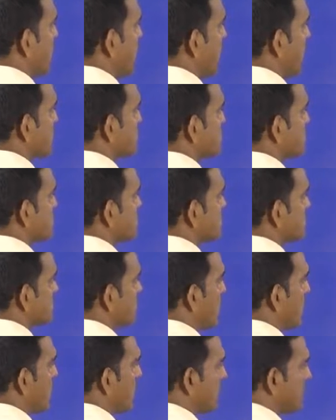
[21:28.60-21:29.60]

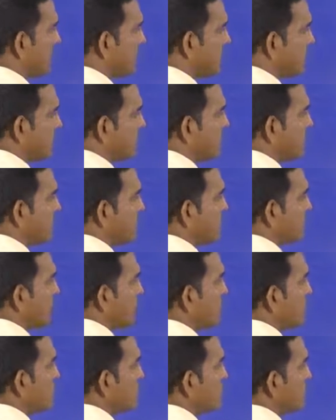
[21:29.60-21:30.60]
access or enter the
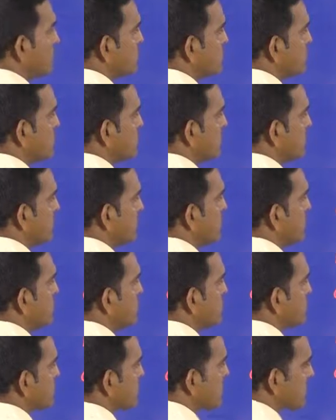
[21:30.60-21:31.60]
values into the
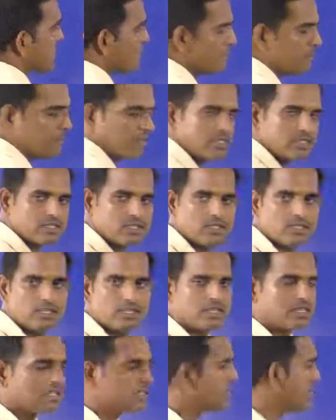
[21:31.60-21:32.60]
individual elements
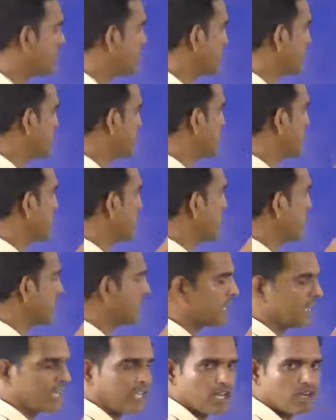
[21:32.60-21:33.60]
separately,
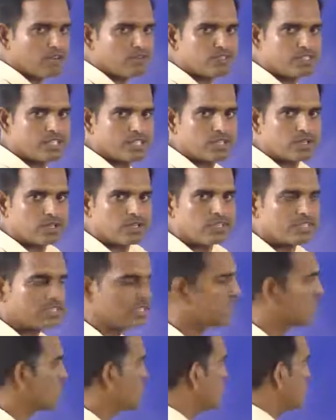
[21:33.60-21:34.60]
like a of 0
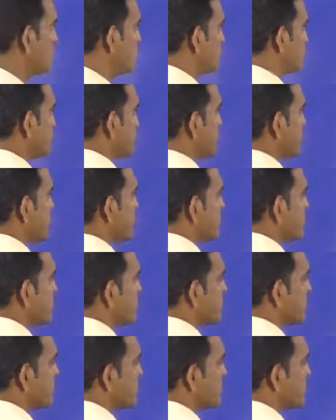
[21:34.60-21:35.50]
is equal to 10.